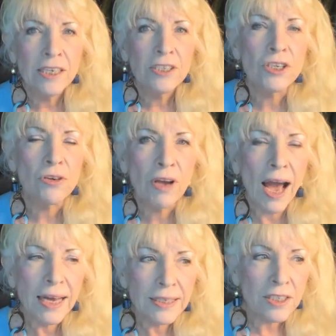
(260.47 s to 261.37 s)
So
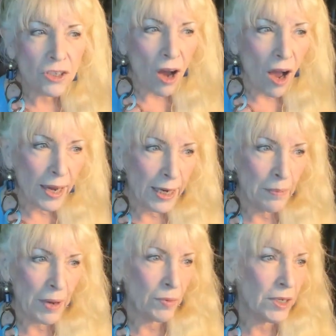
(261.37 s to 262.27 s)
God's talking
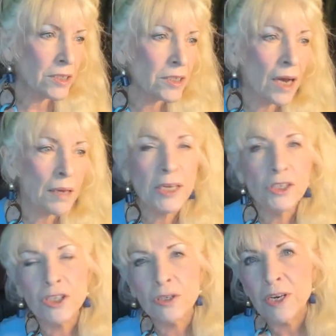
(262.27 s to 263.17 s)
about, when he's talking about
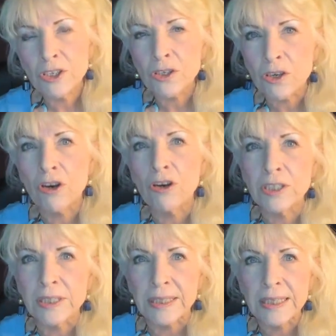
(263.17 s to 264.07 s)
generational
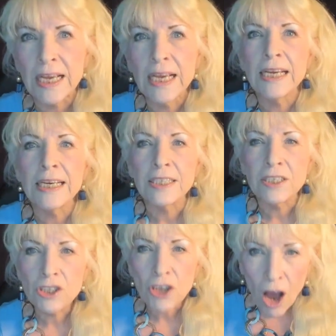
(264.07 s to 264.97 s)
curses,
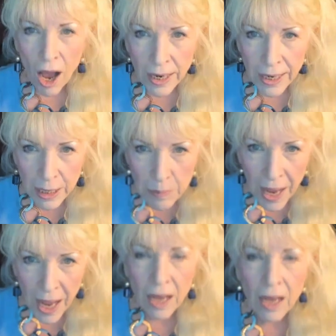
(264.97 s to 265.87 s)
he's talking
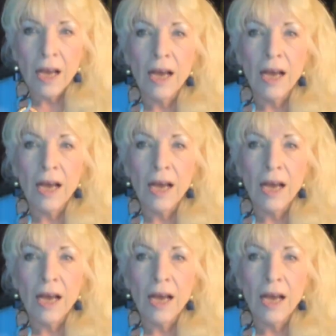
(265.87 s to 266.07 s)
about